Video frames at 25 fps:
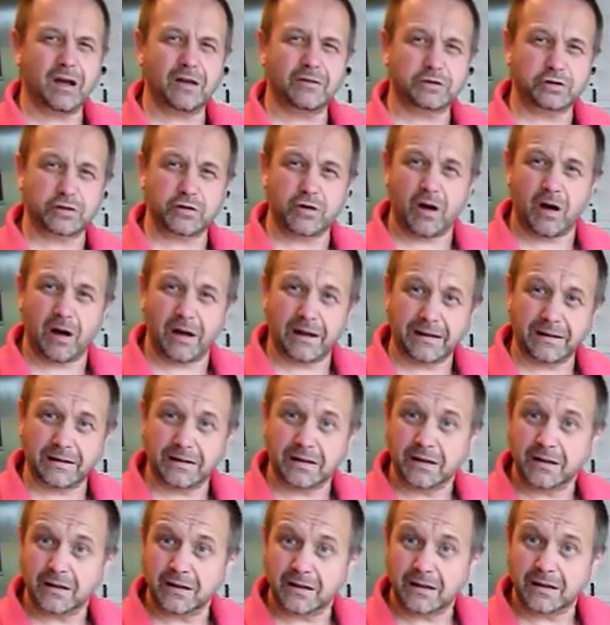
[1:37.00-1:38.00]
dried
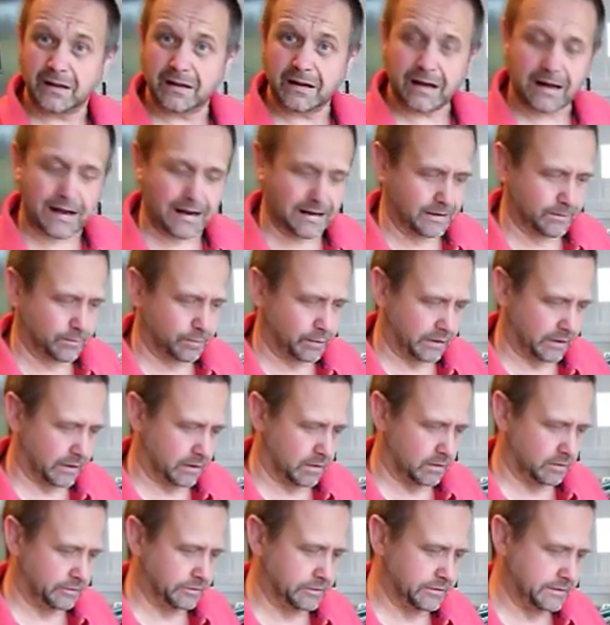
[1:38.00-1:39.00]

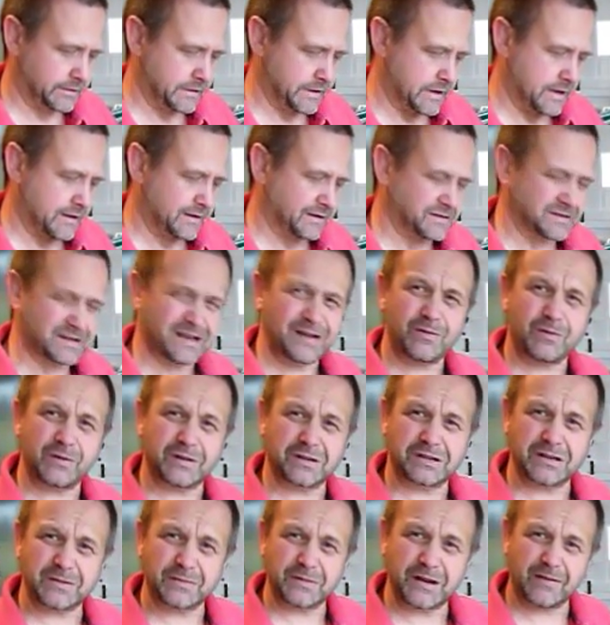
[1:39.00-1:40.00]
apricot, because they
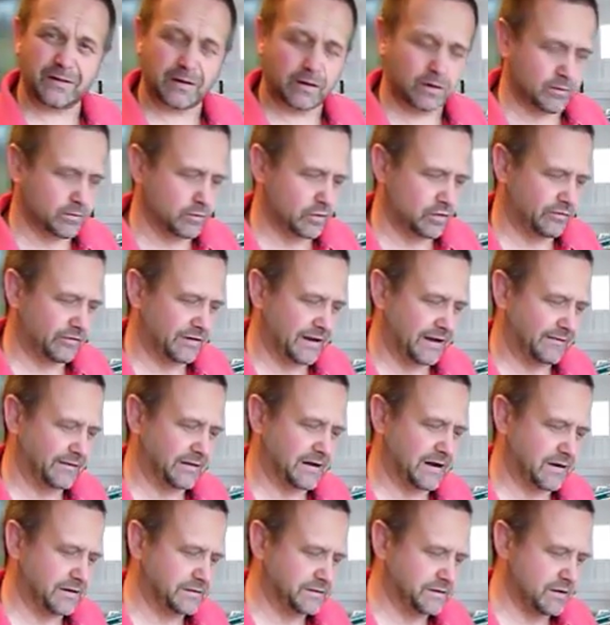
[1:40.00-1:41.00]
always seem to have a lot more flavour.
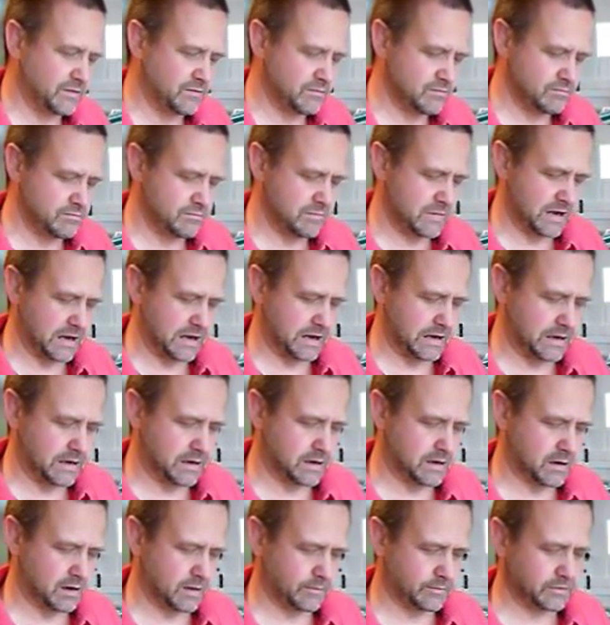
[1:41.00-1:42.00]
Now
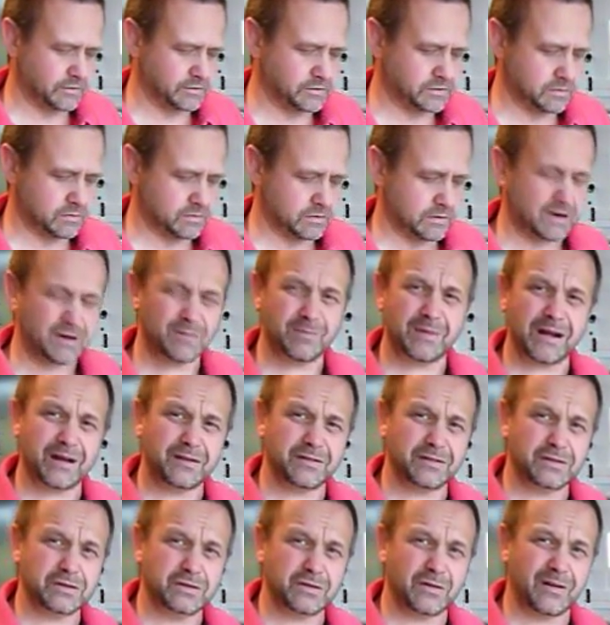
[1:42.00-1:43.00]
I'm not talking
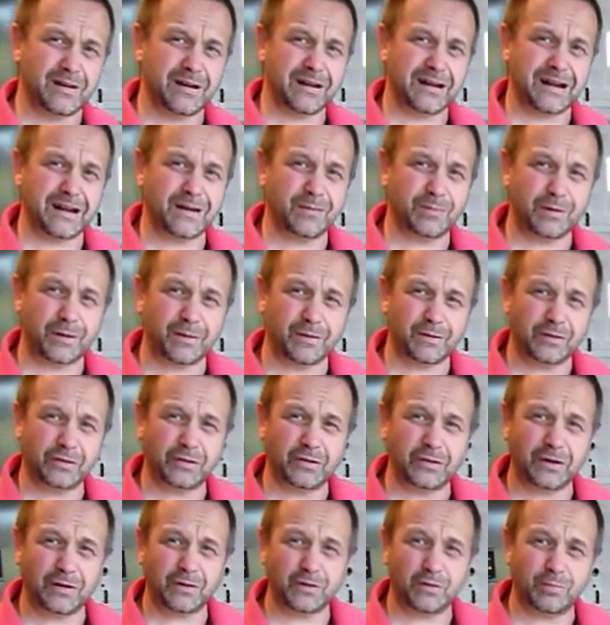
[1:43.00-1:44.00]
about the dried apricots
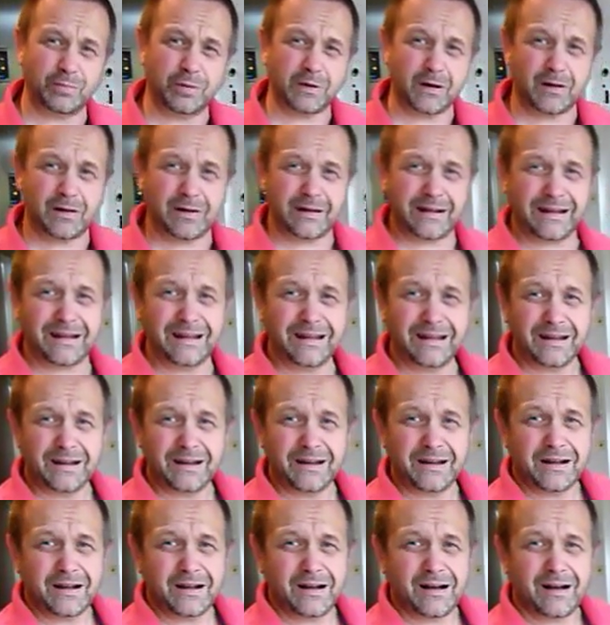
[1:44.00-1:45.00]
that you buy
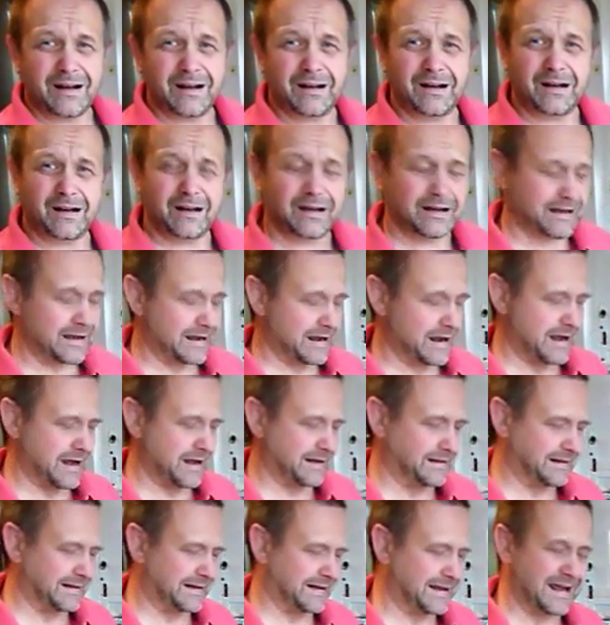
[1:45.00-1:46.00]

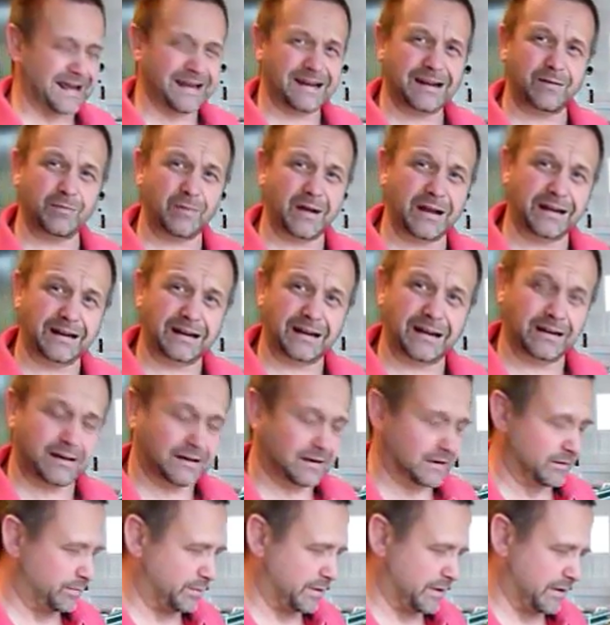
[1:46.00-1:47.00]
and the cake
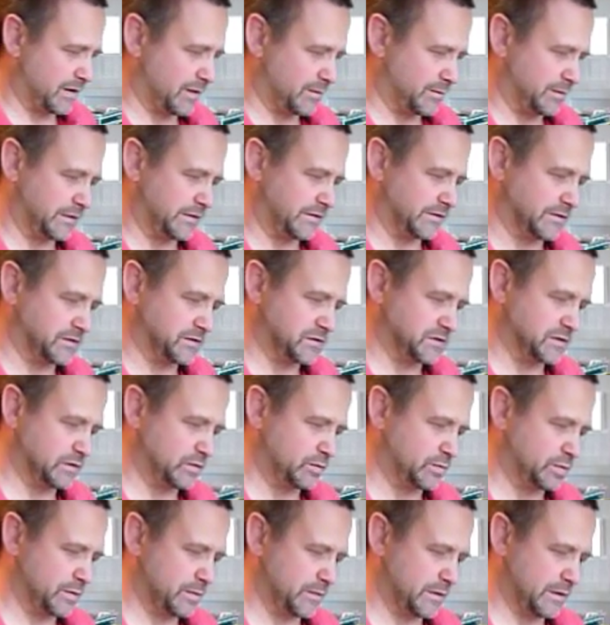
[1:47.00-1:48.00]
making department of the
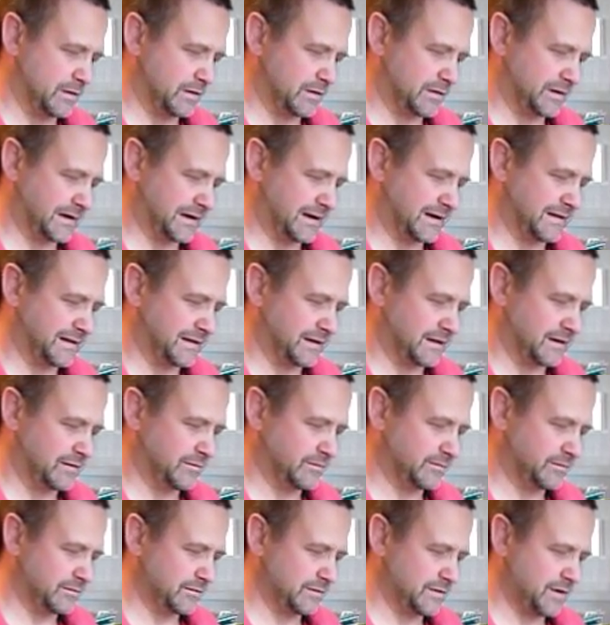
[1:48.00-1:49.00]
supermarket that
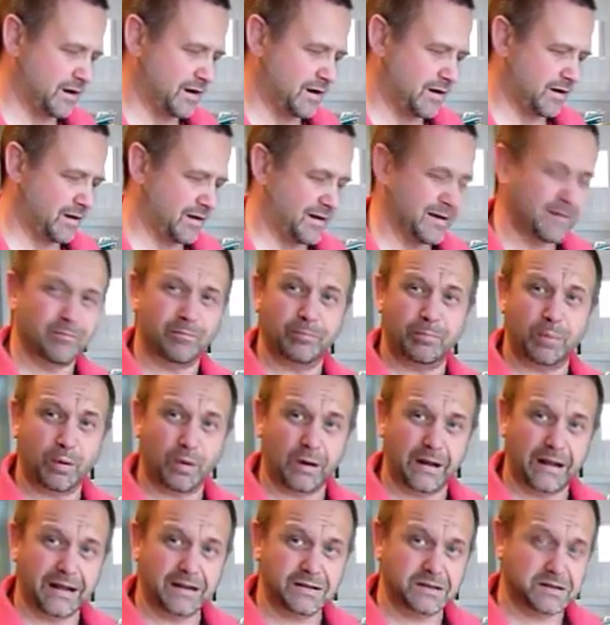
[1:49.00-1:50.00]
are like
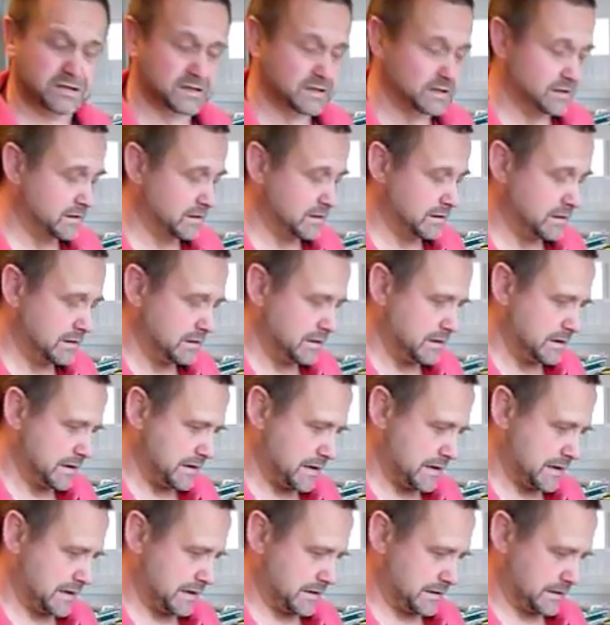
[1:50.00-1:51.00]
bullets,
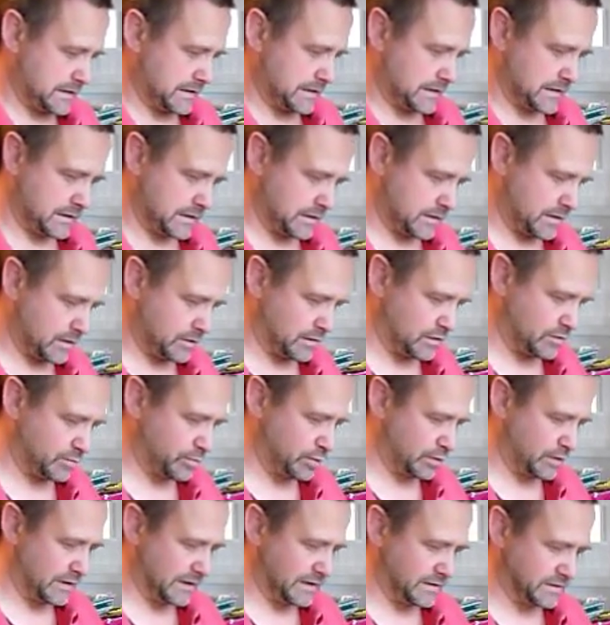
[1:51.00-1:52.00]
and you
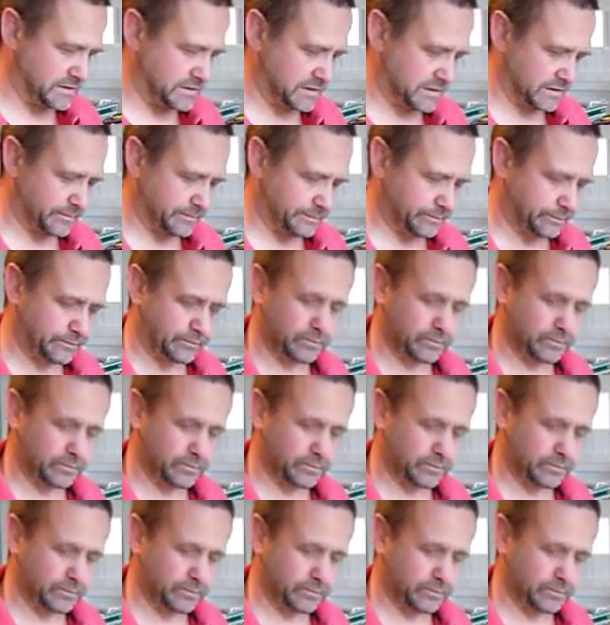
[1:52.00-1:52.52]
put into